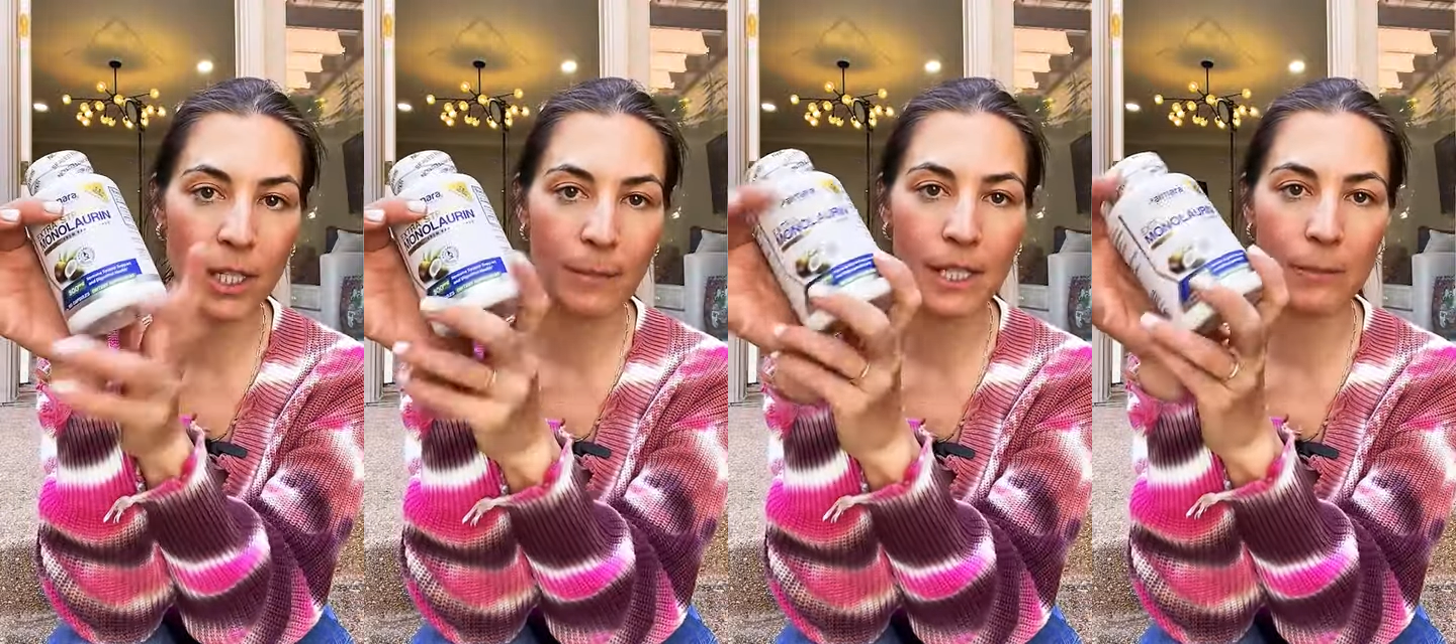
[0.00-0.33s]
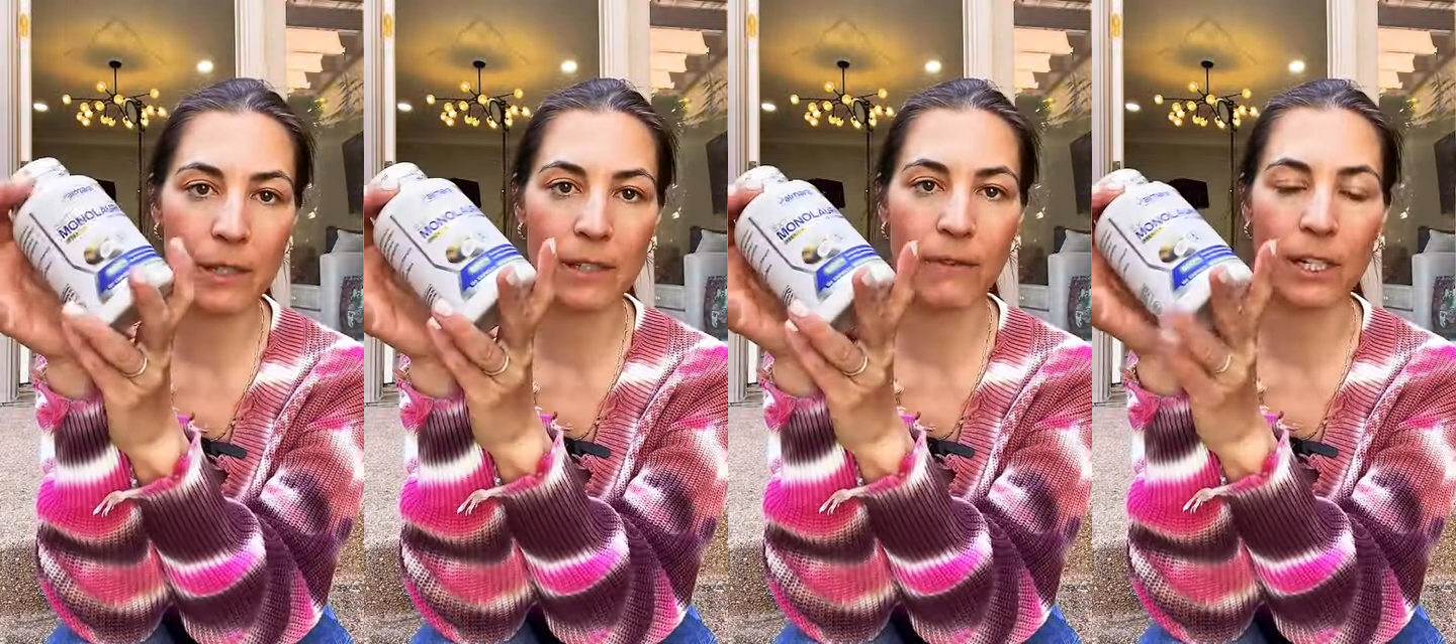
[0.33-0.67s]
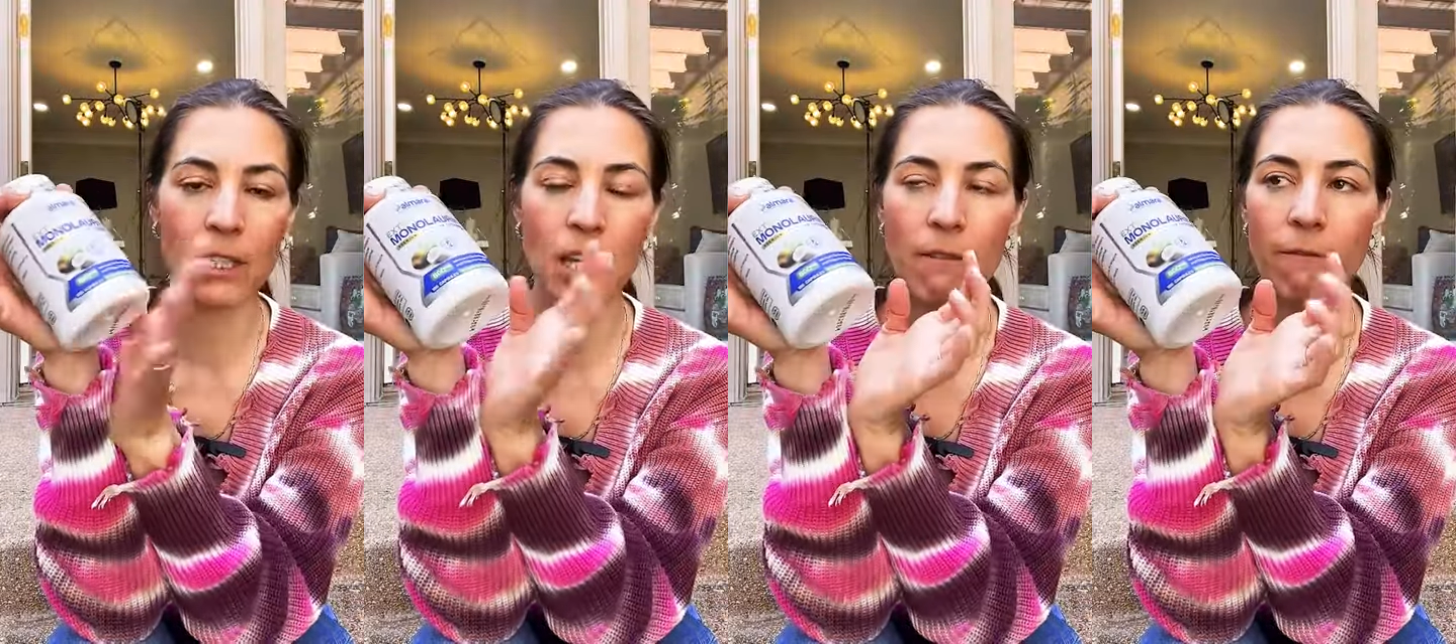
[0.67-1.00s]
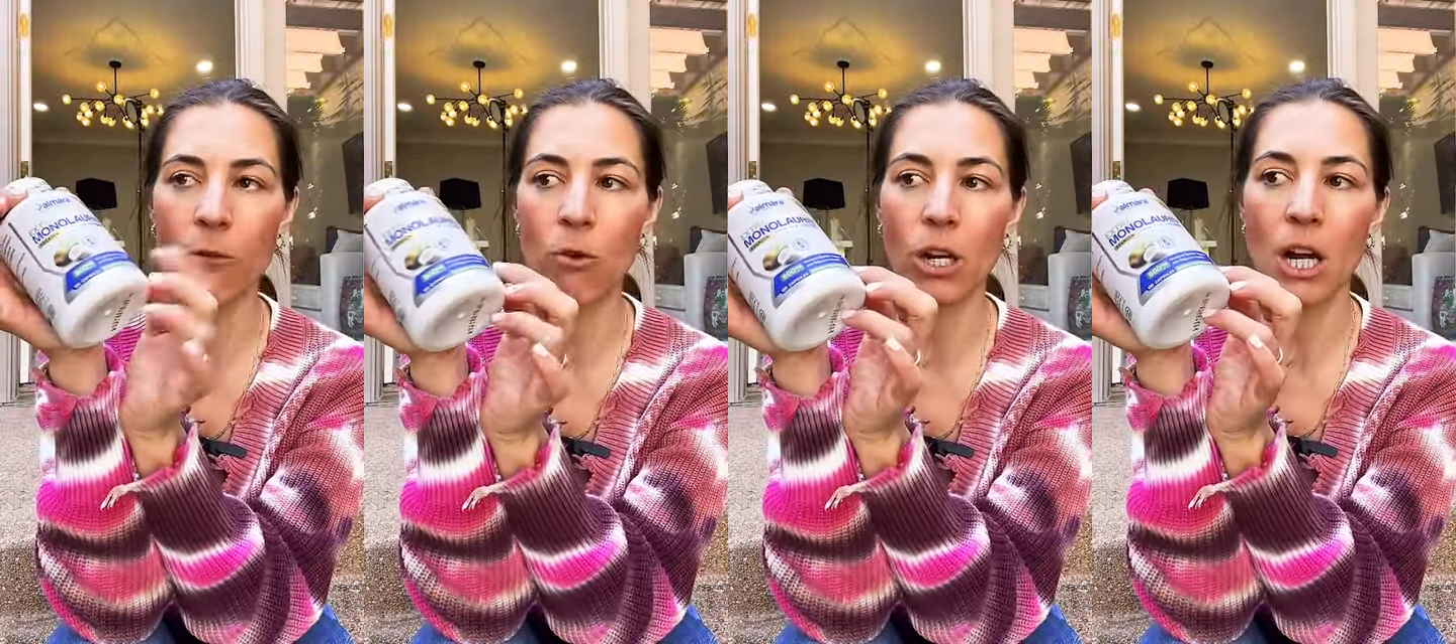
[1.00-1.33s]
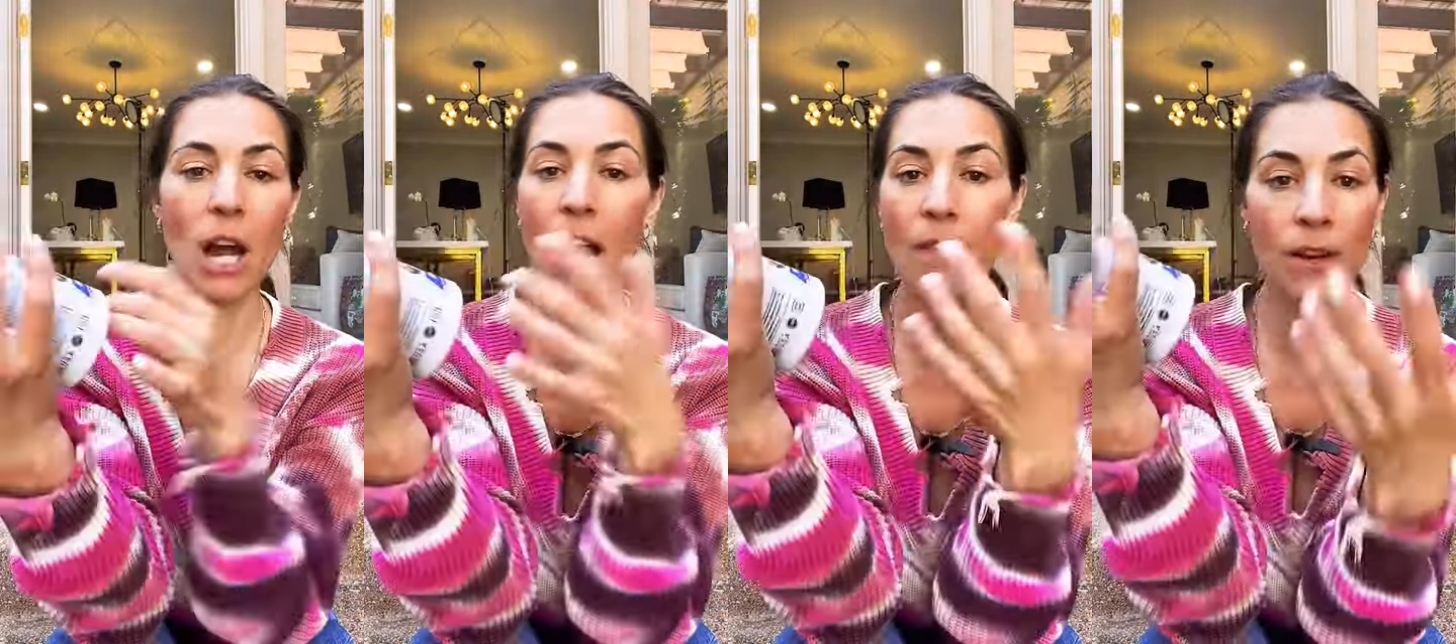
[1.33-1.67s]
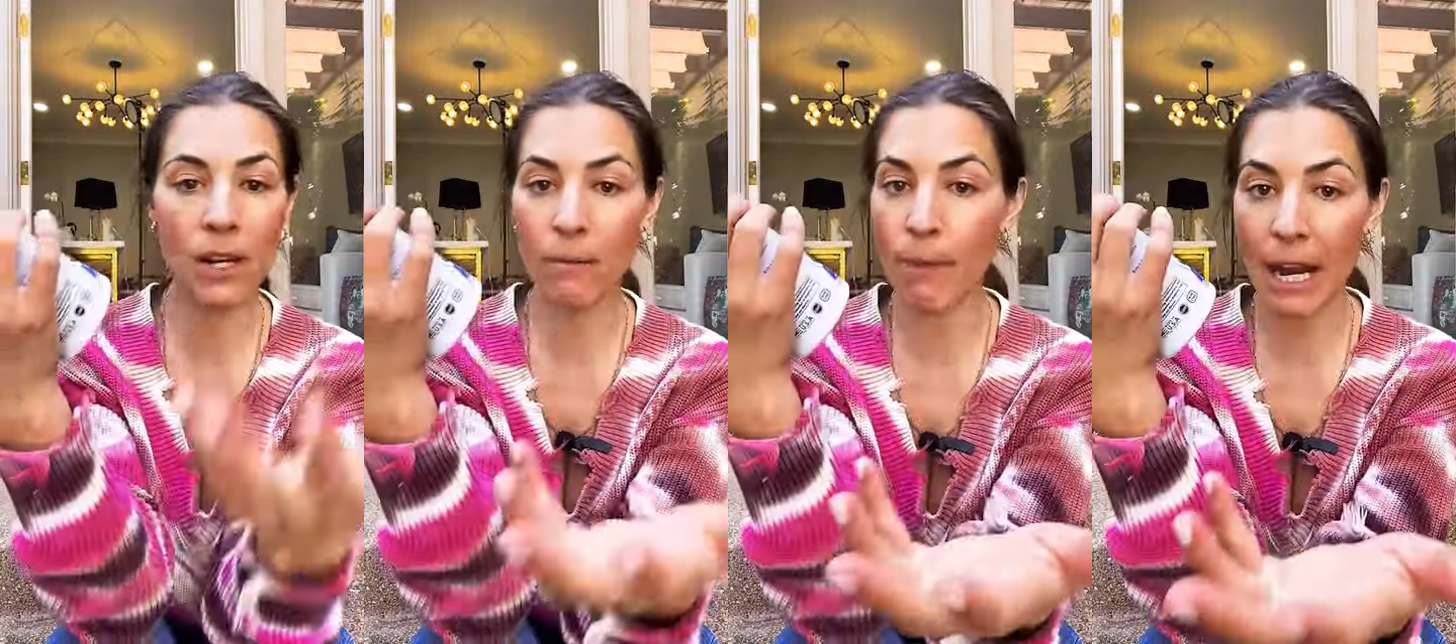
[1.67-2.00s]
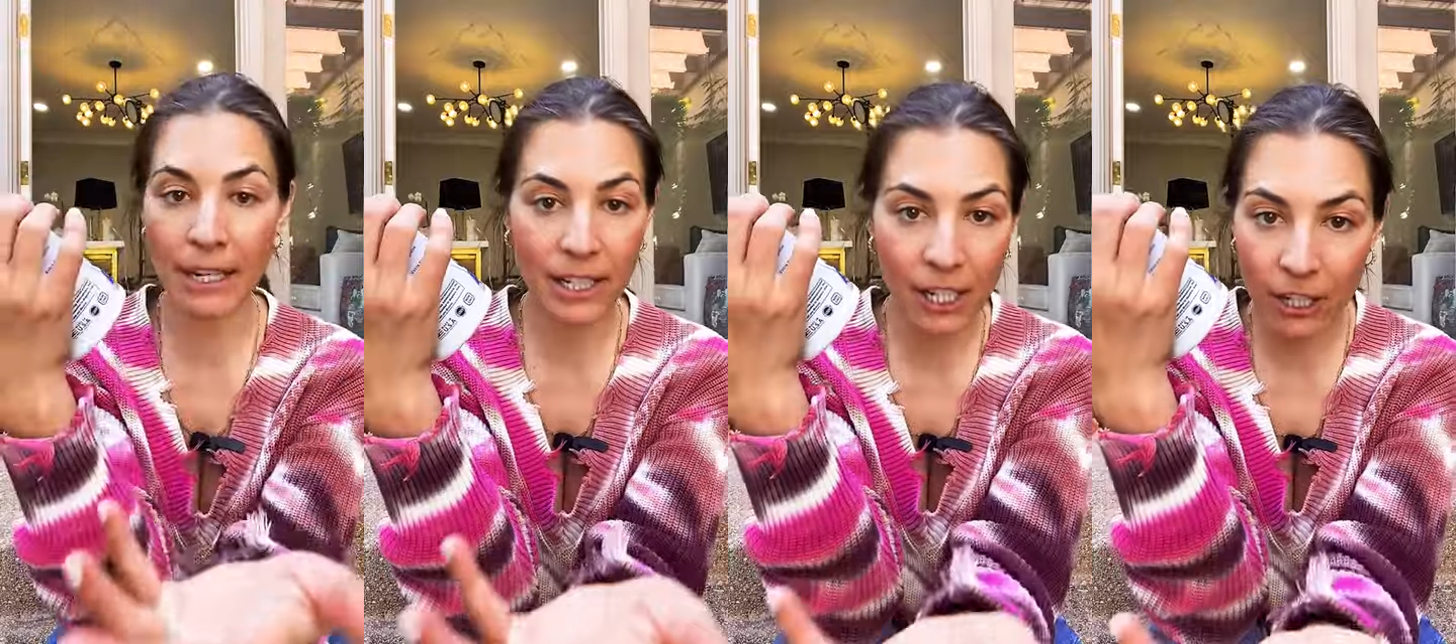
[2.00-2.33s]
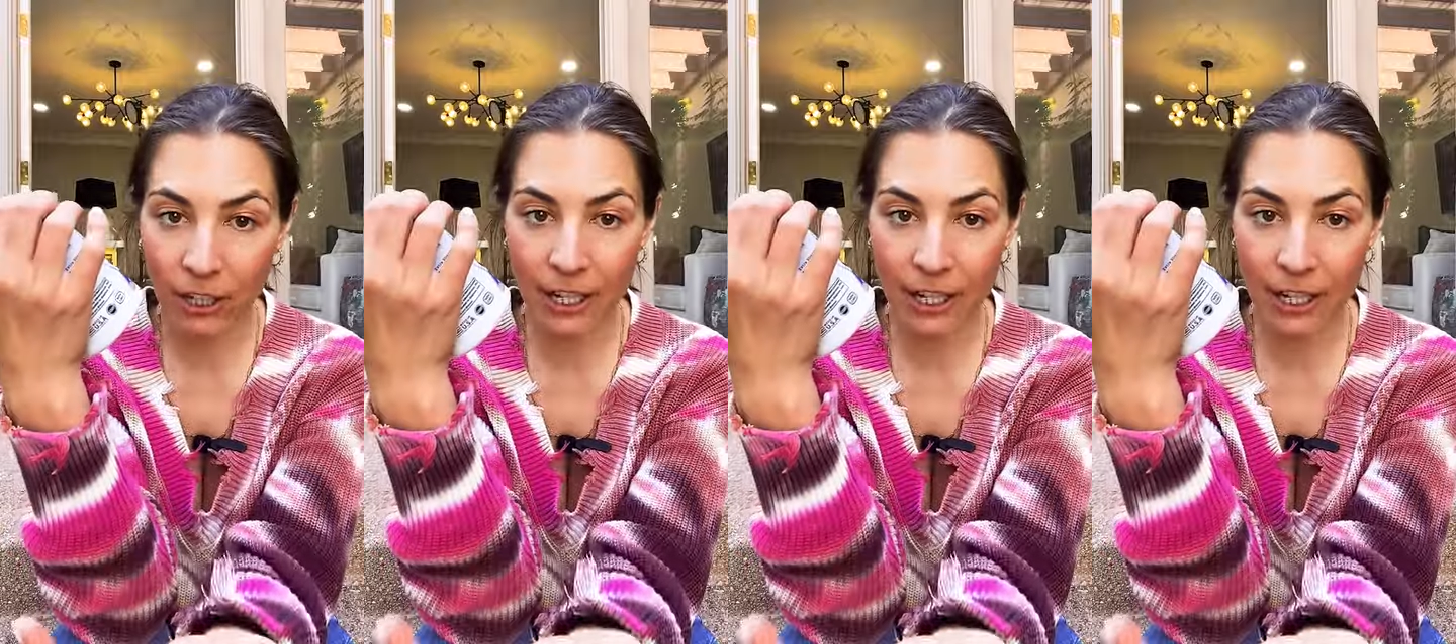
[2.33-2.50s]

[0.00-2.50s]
but specifically for other bacterial